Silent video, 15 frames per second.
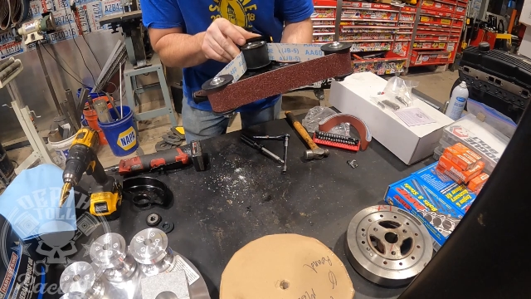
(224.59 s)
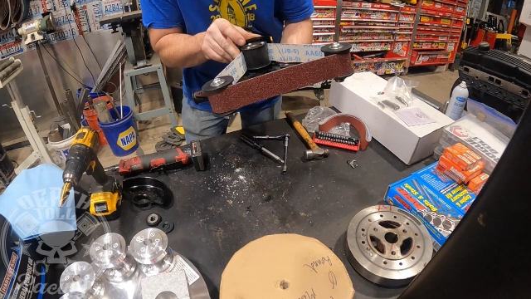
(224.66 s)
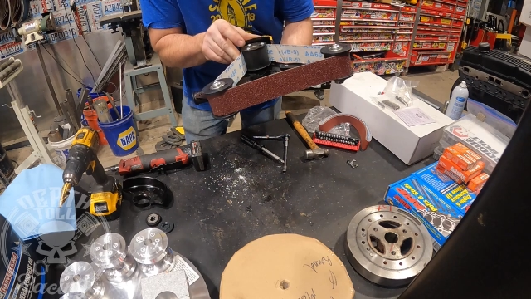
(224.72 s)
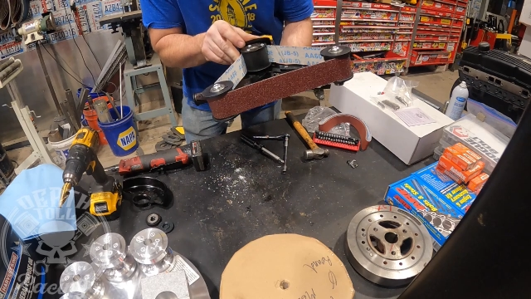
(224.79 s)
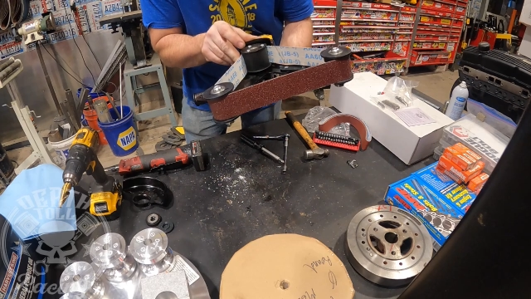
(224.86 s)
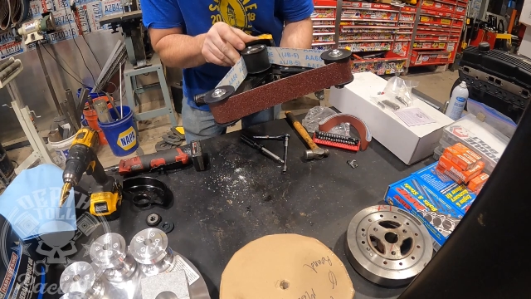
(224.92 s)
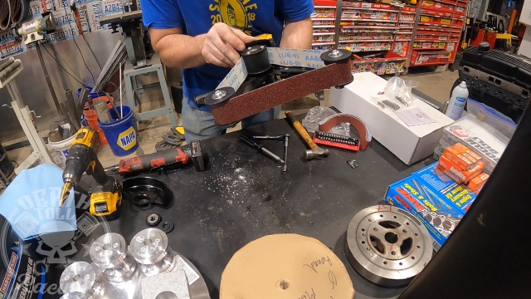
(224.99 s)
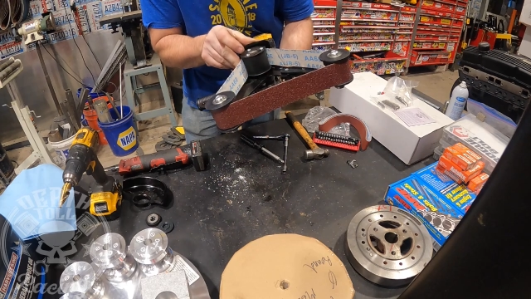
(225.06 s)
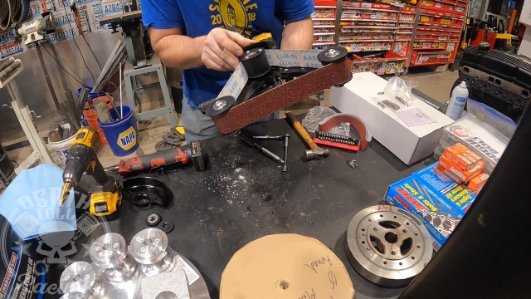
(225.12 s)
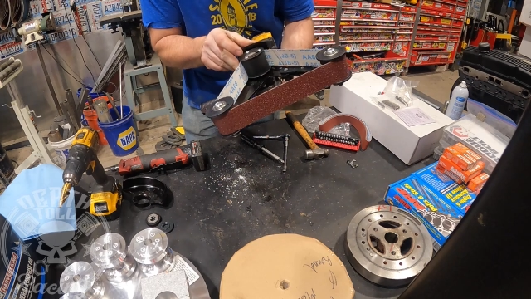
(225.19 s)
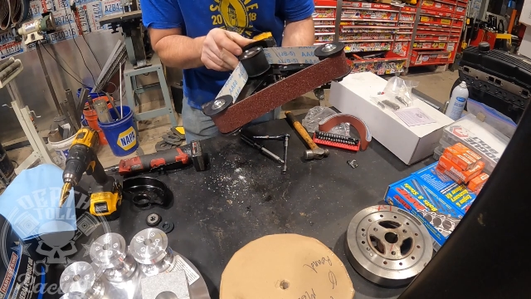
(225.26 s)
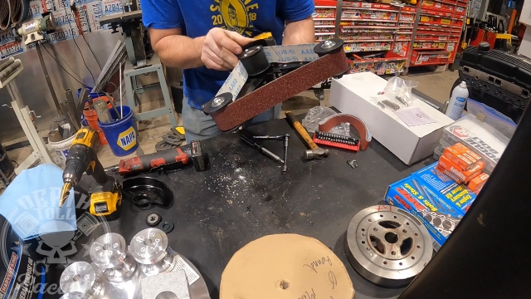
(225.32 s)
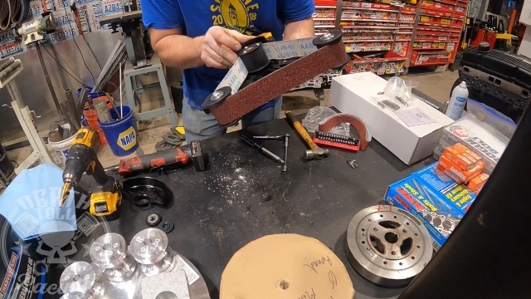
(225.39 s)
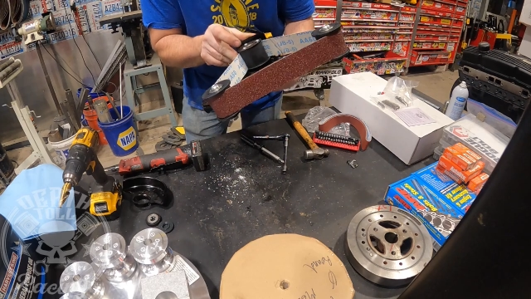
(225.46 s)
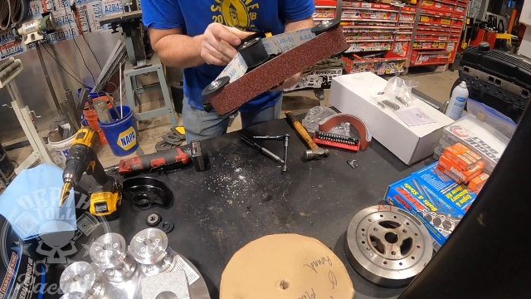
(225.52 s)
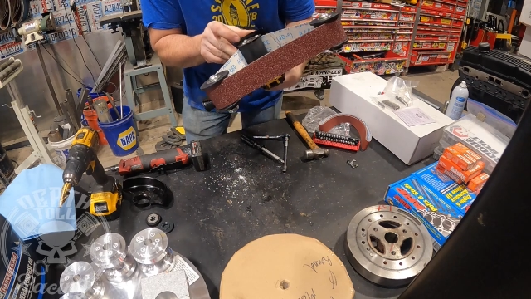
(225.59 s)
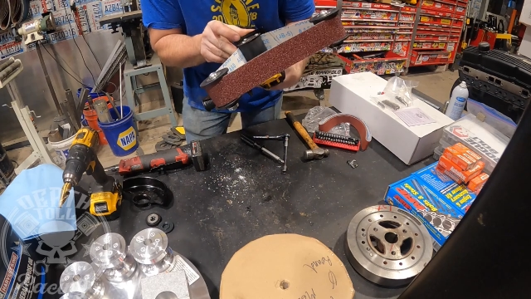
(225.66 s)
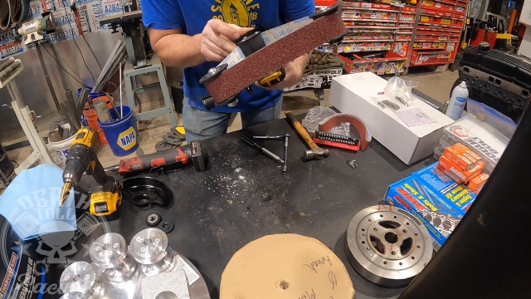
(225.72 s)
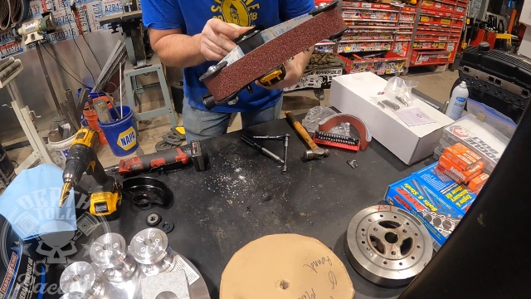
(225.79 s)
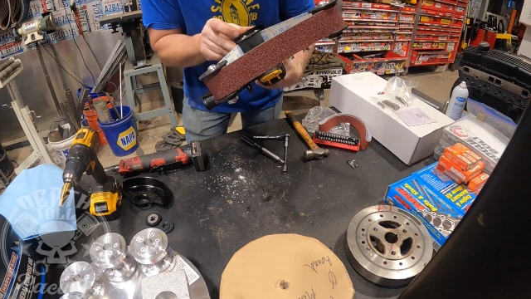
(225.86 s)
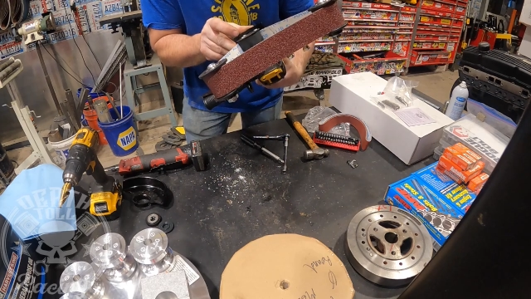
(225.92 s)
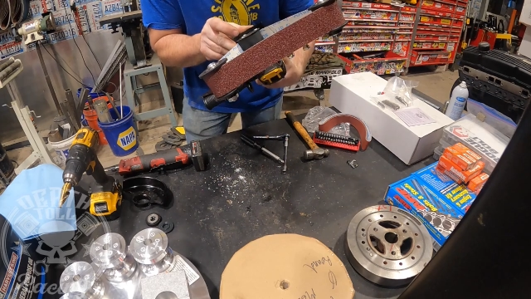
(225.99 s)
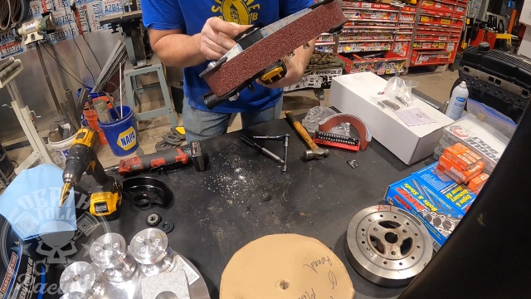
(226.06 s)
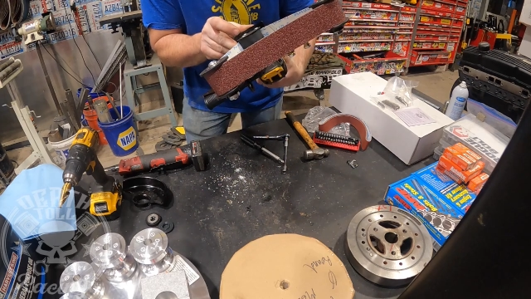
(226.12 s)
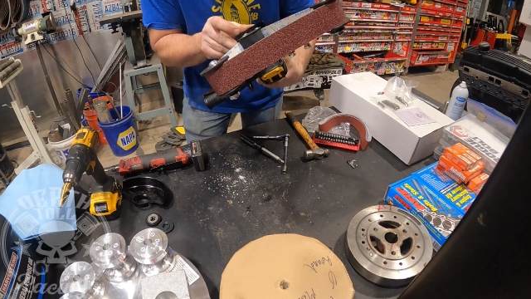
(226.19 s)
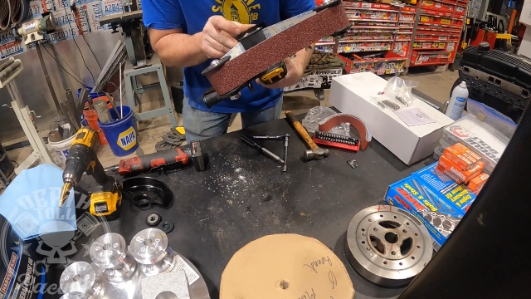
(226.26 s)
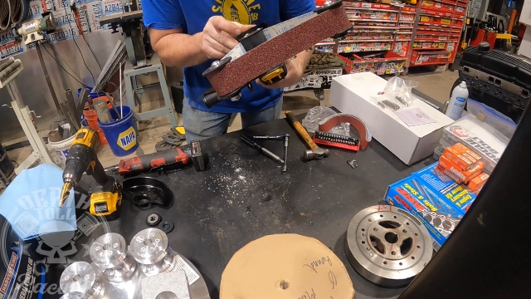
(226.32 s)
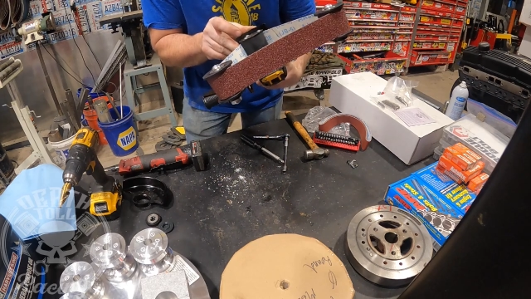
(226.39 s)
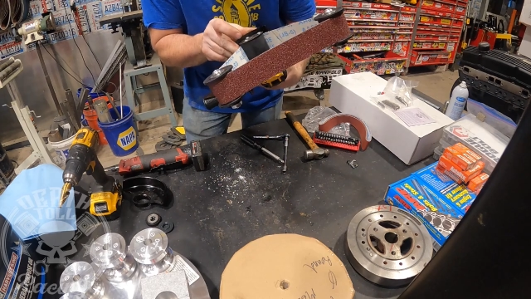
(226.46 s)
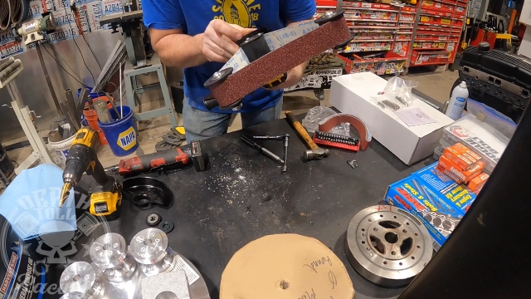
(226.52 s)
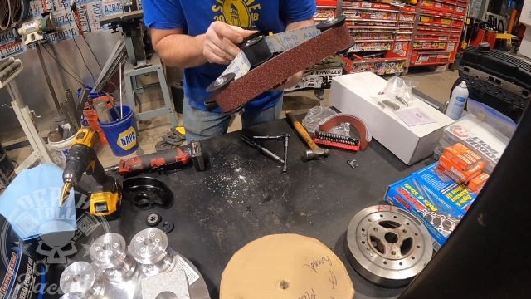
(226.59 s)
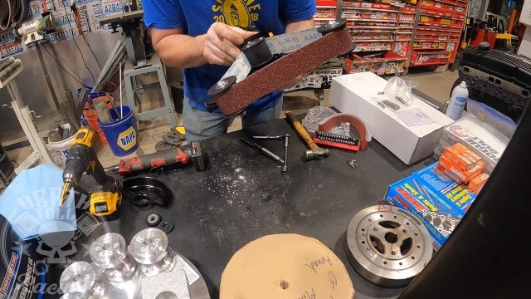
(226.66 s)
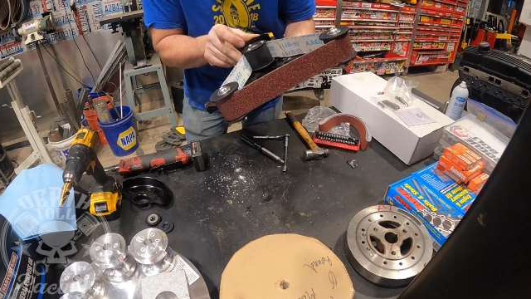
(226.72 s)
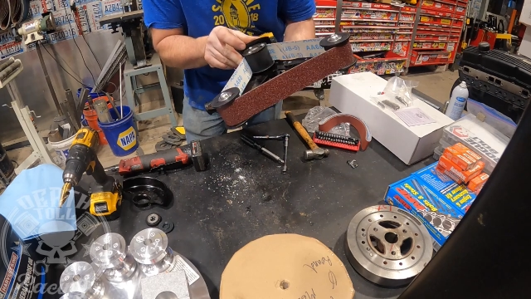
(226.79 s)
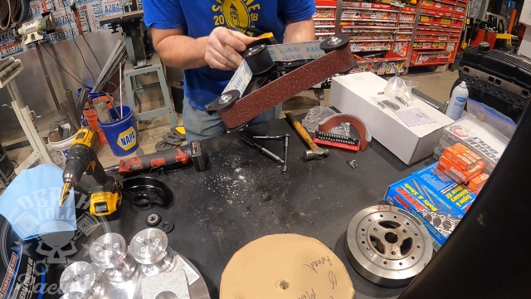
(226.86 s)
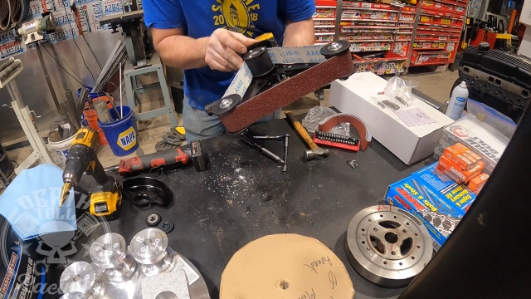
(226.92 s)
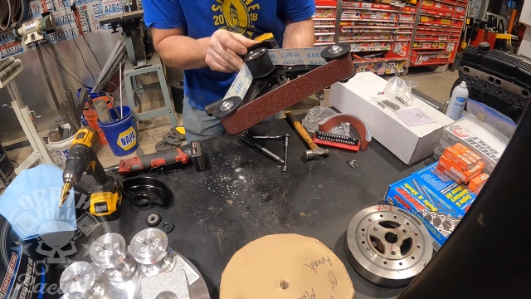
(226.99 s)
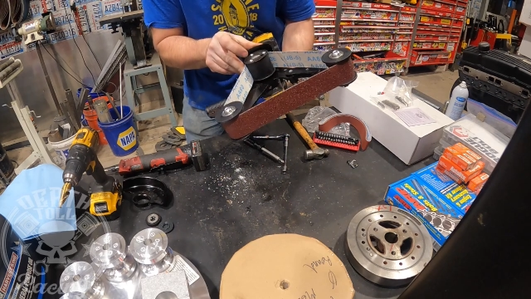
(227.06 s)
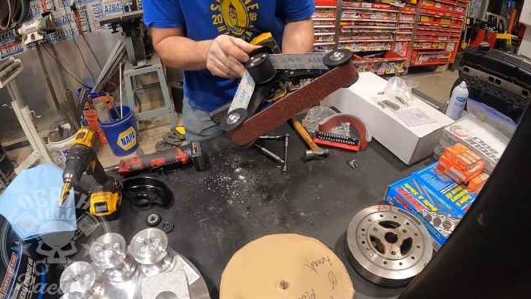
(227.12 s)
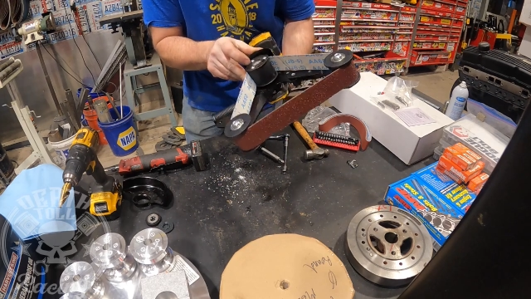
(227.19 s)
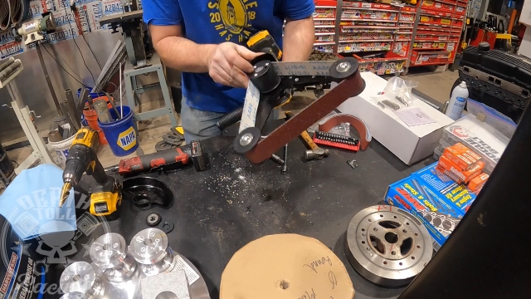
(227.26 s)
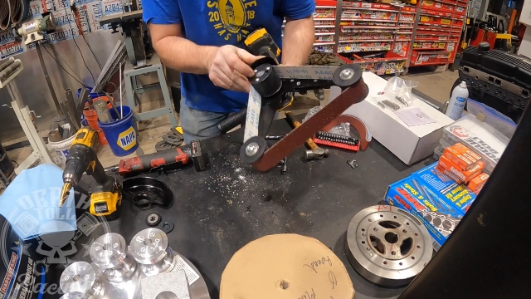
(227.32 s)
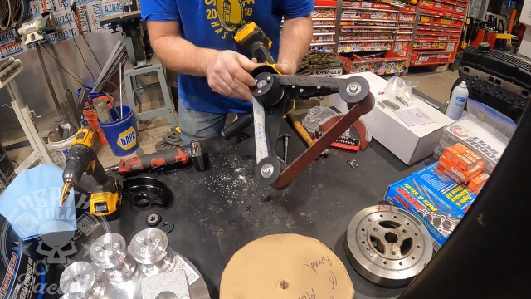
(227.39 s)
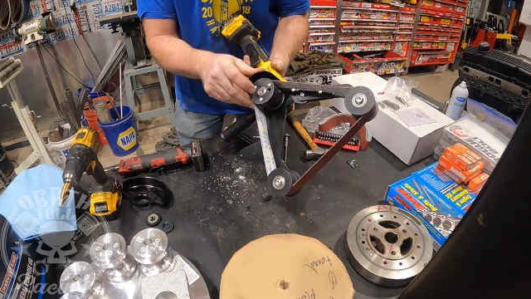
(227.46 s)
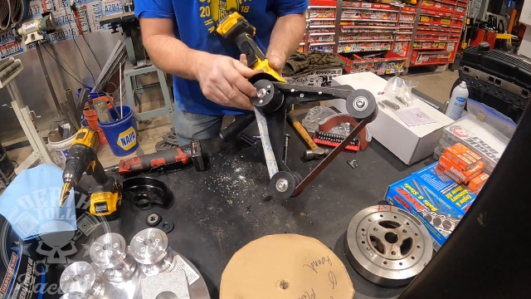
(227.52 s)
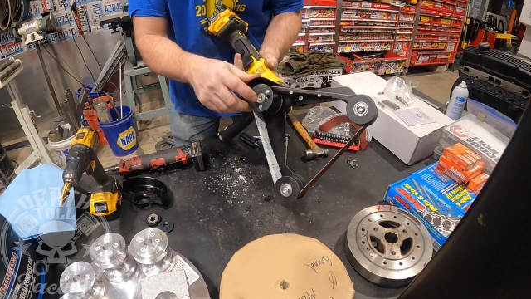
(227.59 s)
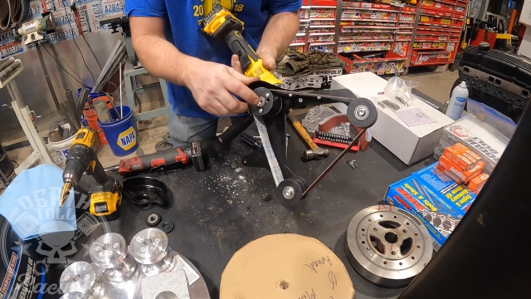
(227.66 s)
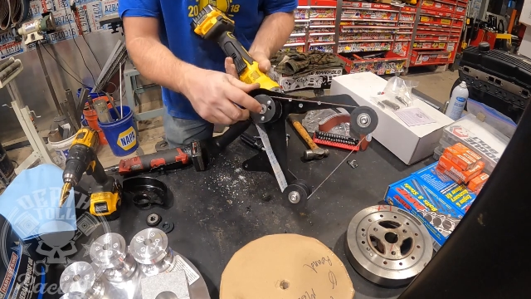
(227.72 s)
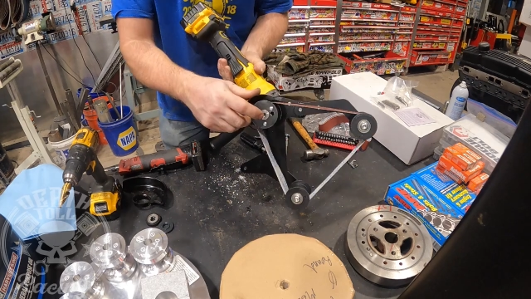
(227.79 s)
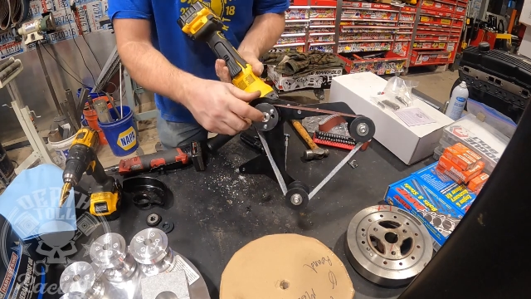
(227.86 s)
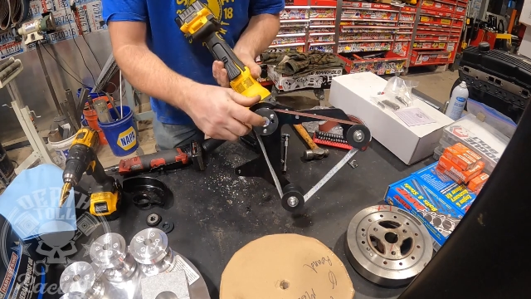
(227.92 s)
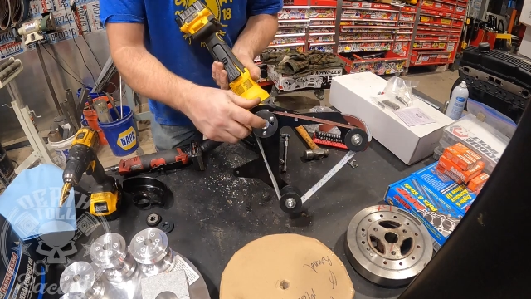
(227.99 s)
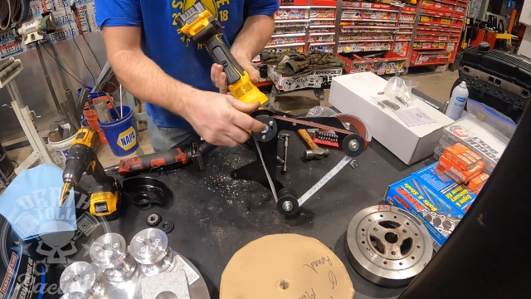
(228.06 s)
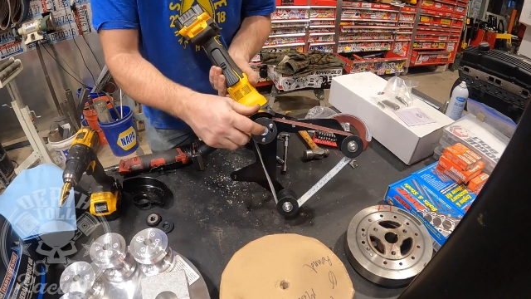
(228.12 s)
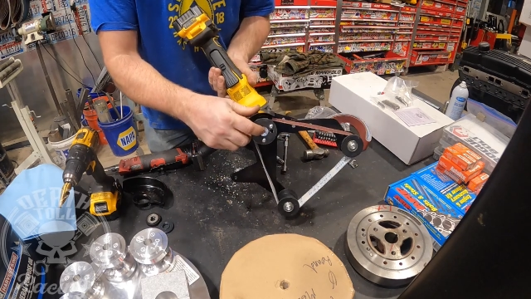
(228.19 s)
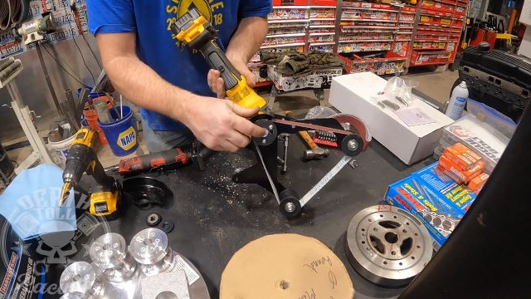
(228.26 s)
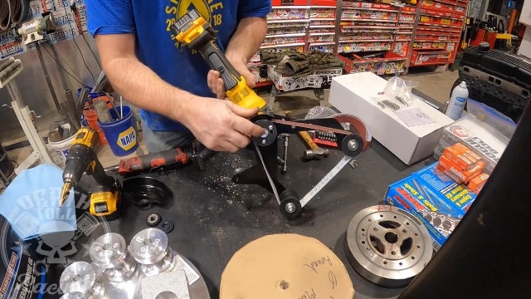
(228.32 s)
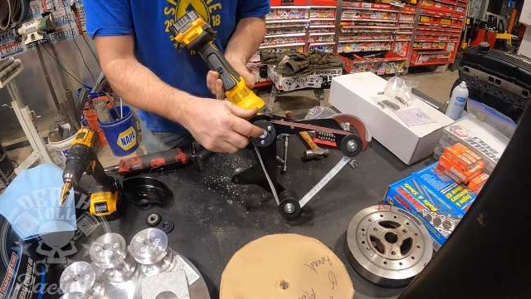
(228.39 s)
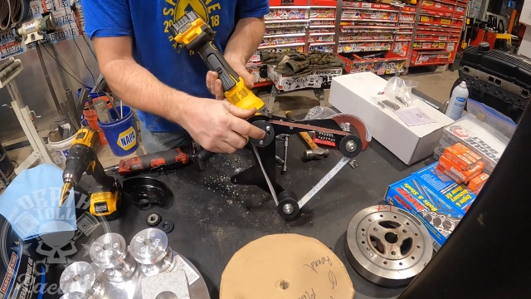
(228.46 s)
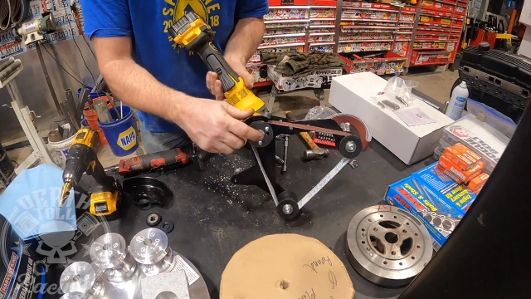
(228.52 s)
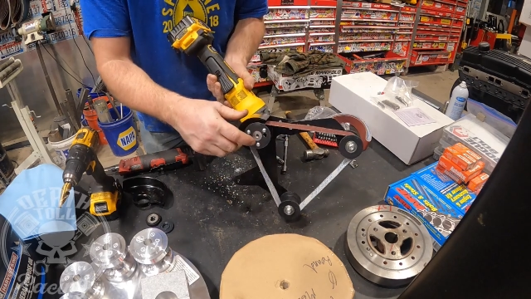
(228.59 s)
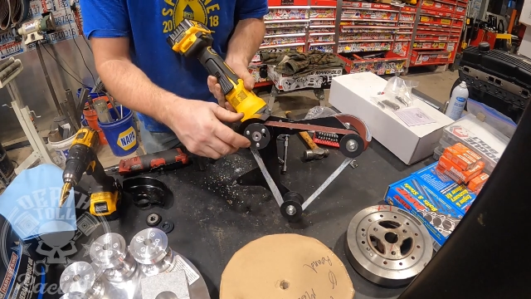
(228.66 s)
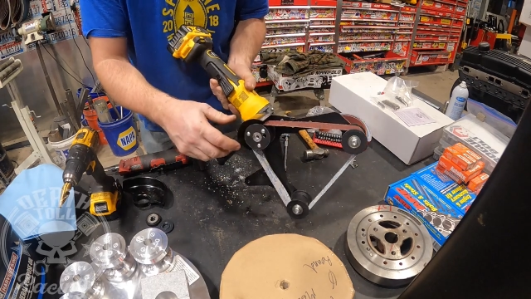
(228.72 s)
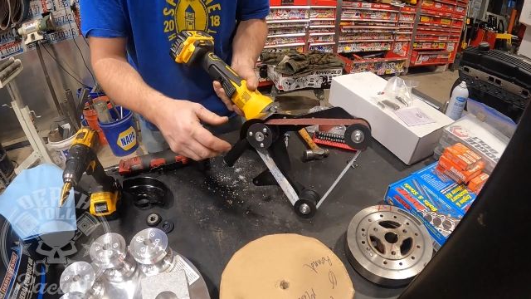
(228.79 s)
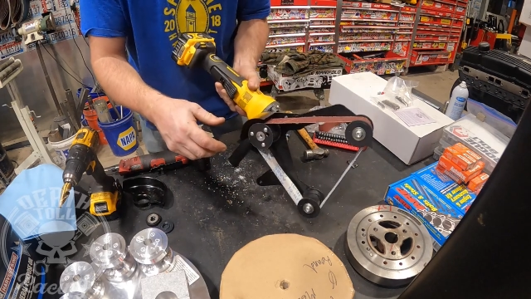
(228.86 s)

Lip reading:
[unreadable: no face in view]